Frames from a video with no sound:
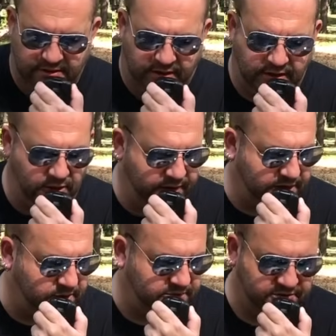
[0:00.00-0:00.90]
Kilo
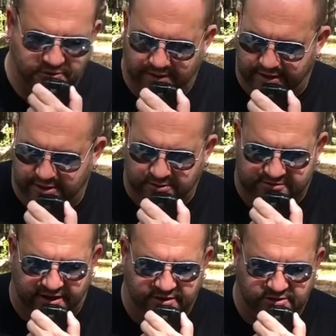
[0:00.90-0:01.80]
Echo 2, Echo
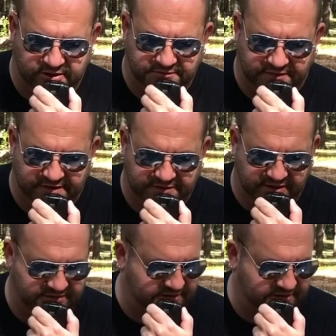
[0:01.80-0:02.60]
Tango, good 5-9